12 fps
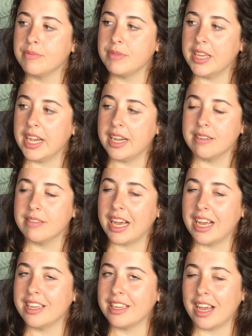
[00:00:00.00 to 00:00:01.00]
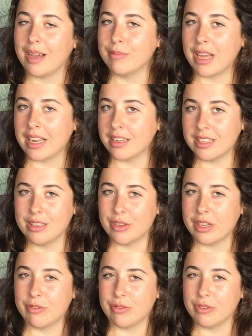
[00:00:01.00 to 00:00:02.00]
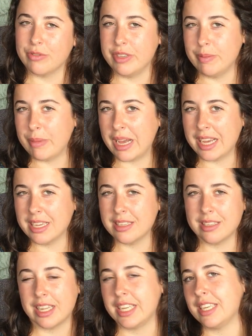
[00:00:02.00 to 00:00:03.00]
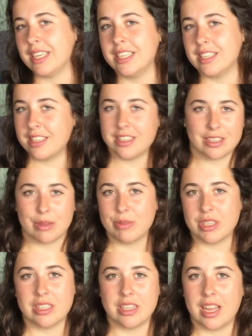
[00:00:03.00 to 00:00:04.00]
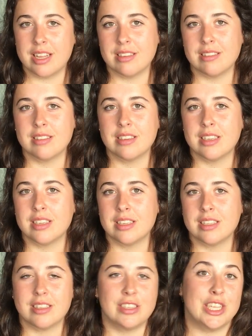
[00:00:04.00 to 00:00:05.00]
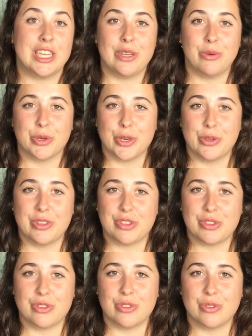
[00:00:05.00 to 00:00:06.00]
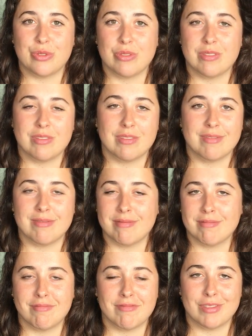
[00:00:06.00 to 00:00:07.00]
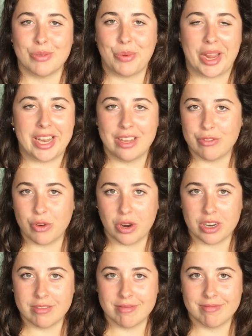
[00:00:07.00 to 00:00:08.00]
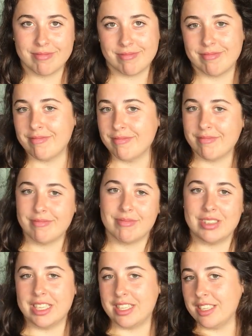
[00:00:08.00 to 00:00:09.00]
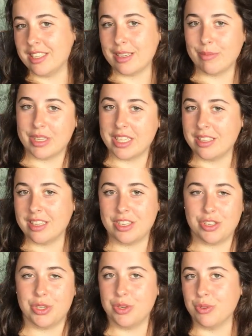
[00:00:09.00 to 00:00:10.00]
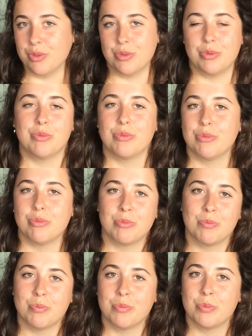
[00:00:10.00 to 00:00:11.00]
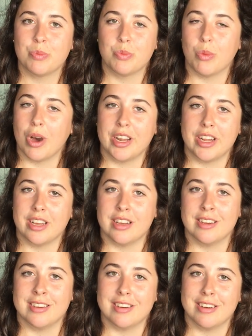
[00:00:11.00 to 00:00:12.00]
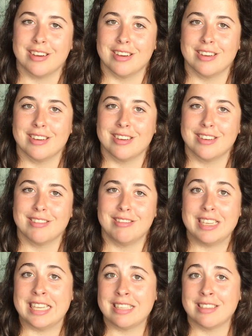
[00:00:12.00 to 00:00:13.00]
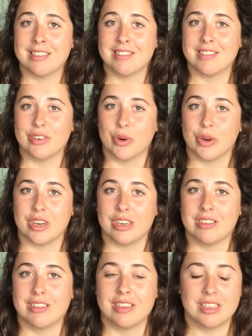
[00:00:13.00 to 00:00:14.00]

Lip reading: yeah, I'm kind of looking for feedback. Like, is this something that the knitting world is waiting for? Is this something that you want to knit, or